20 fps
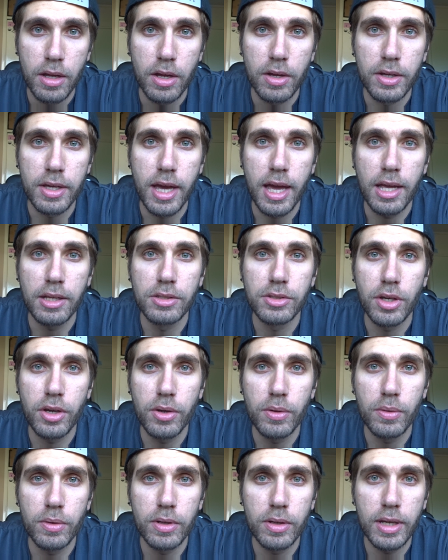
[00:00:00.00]
Okay,
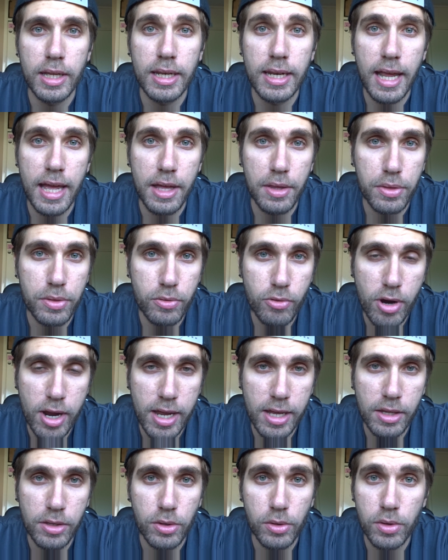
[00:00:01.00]
so in layer
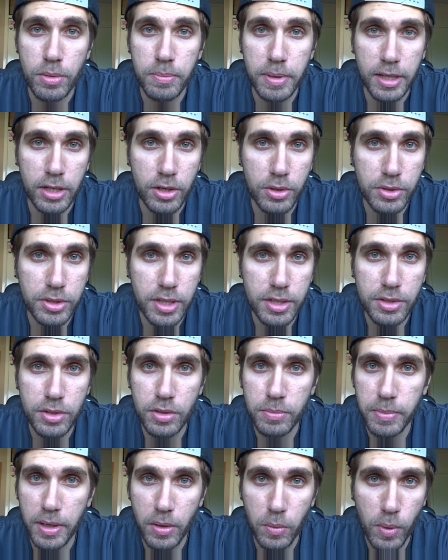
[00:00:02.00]
three, you can be lucid, you
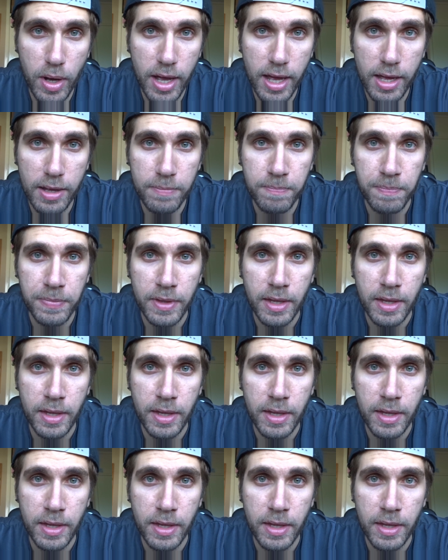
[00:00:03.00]
can be aware,